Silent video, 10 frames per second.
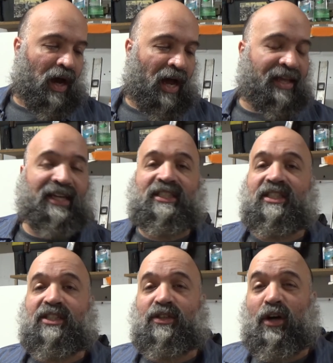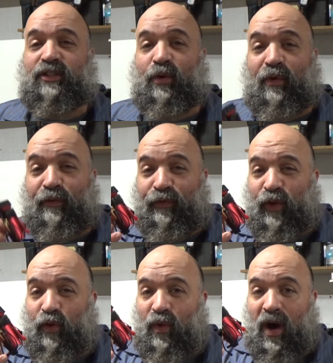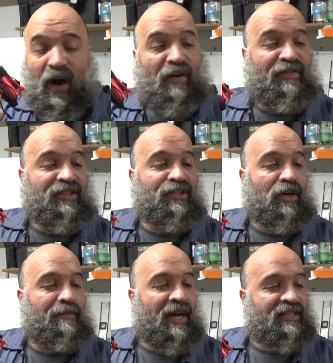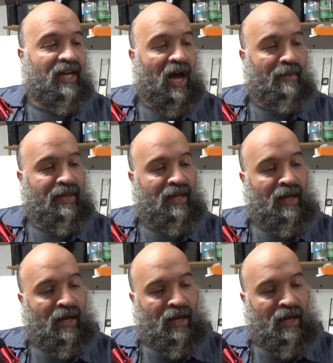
I guess this is also a review of the Surpass Hobby